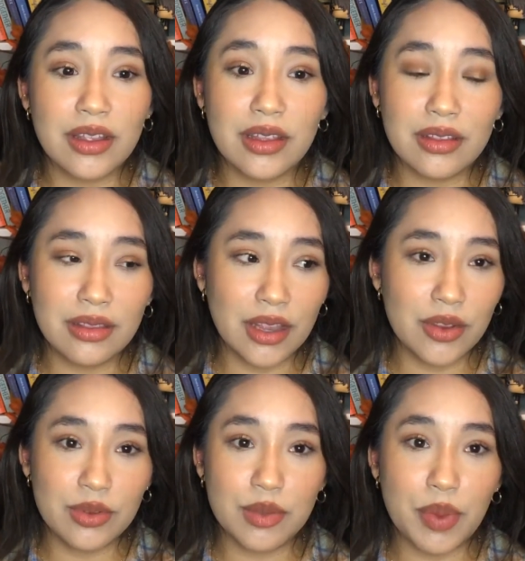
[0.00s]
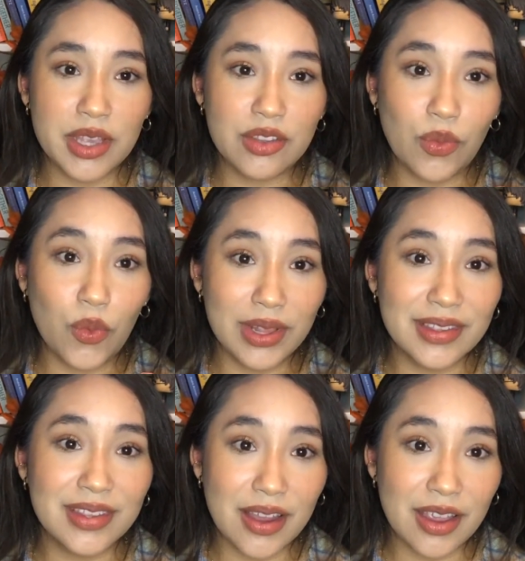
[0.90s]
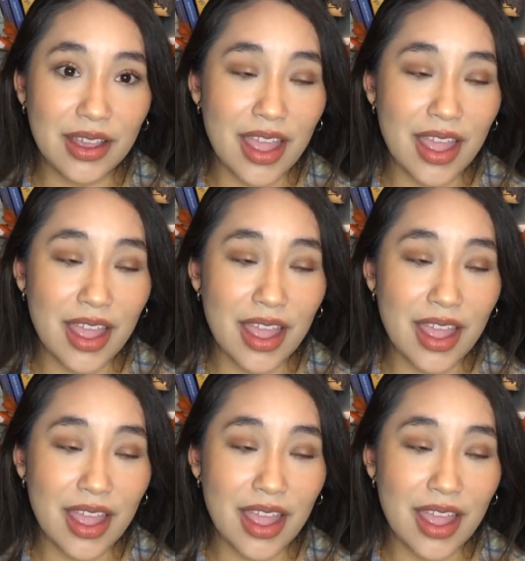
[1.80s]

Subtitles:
it was based on one setting,